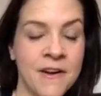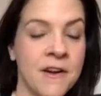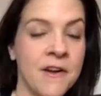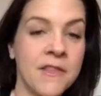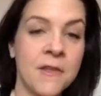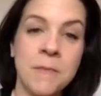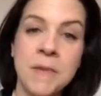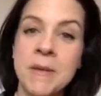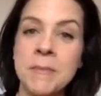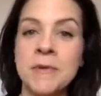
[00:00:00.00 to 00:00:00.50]
the
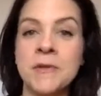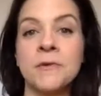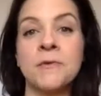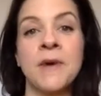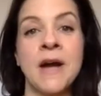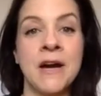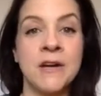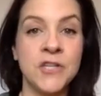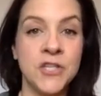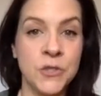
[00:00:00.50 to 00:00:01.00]
people
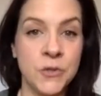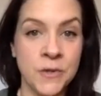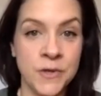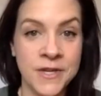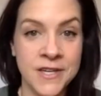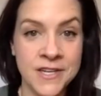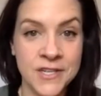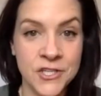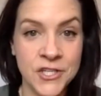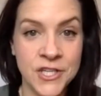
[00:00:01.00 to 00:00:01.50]
around you are going
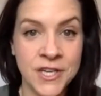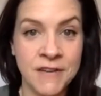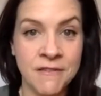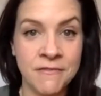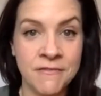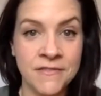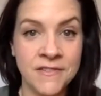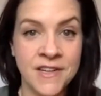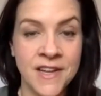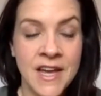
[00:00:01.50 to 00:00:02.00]
to
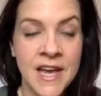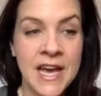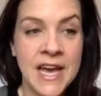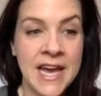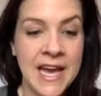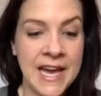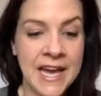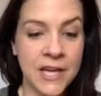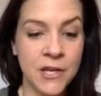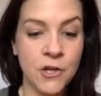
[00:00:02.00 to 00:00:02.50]
shift,
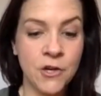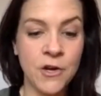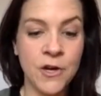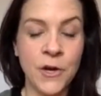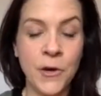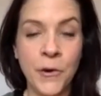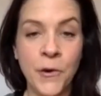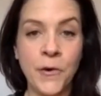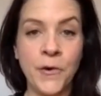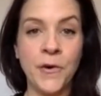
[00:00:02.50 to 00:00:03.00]
and you're going
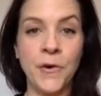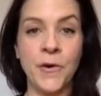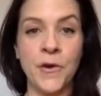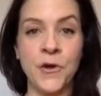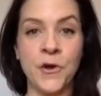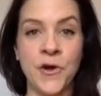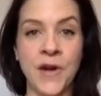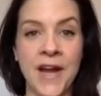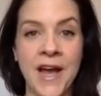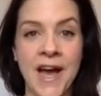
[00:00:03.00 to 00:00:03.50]

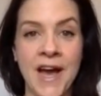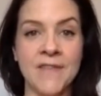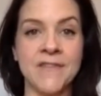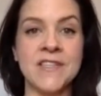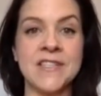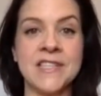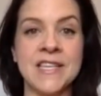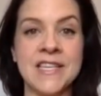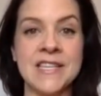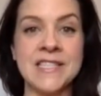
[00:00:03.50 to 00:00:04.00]
to have this
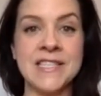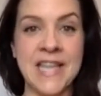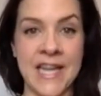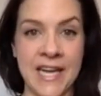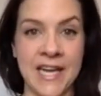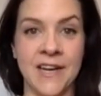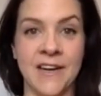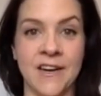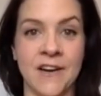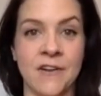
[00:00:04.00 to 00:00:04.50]

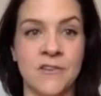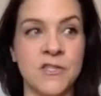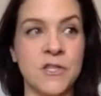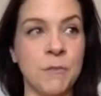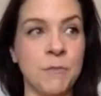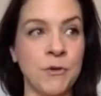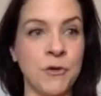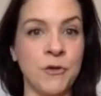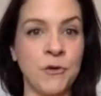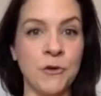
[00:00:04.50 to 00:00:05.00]
container to
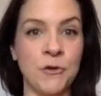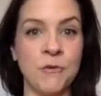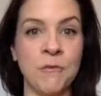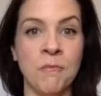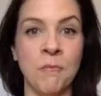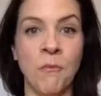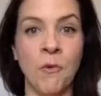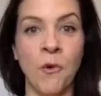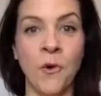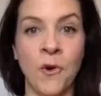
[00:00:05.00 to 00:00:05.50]
pull
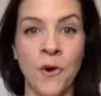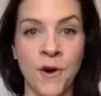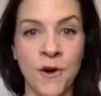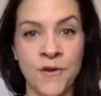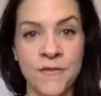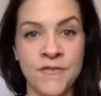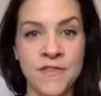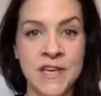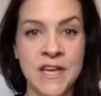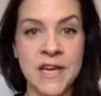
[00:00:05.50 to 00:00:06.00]
more
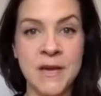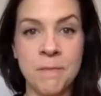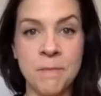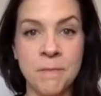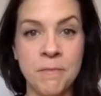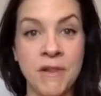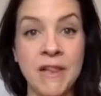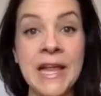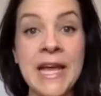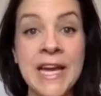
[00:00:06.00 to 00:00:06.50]
of the
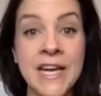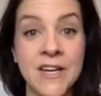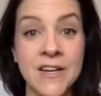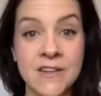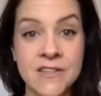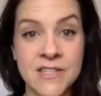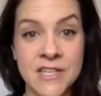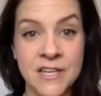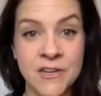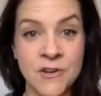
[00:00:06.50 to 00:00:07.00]
players
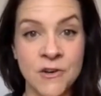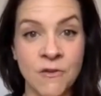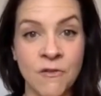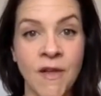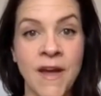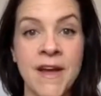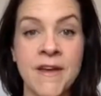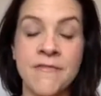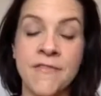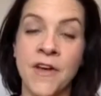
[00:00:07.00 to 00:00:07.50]
in your
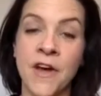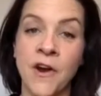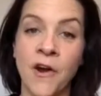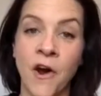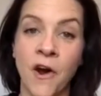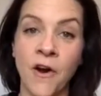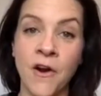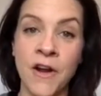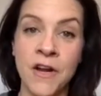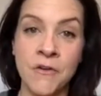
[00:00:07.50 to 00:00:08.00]
life that
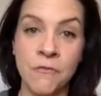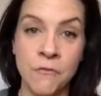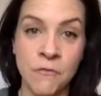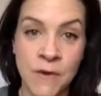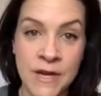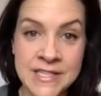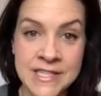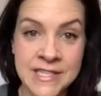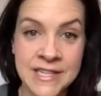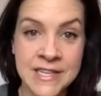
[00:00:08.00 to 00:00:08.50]
are in
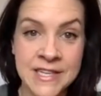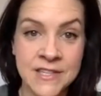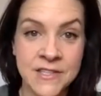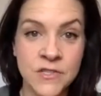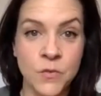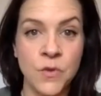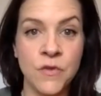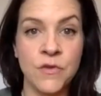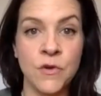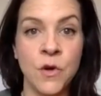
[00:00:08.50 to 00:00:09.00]
resonance
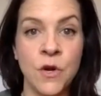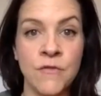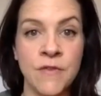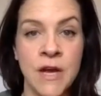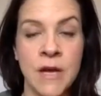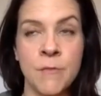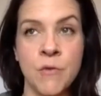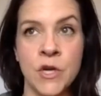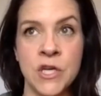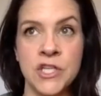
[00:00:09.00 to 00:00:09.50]
with your
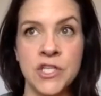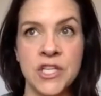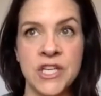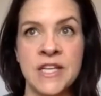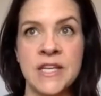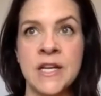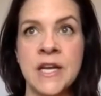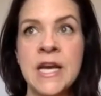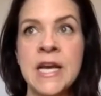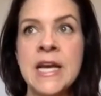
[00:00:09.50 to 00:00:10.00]

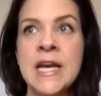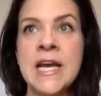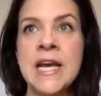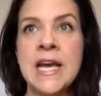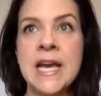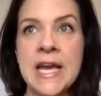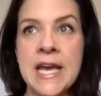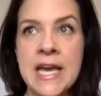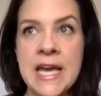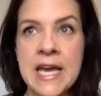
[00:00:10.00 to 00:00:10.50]
vibration,
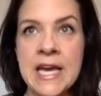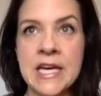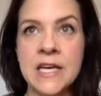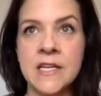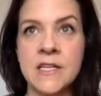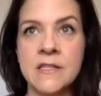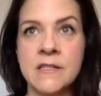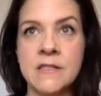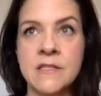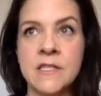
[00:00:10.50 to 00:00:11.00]

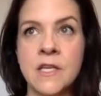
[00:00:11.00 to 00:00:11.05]
and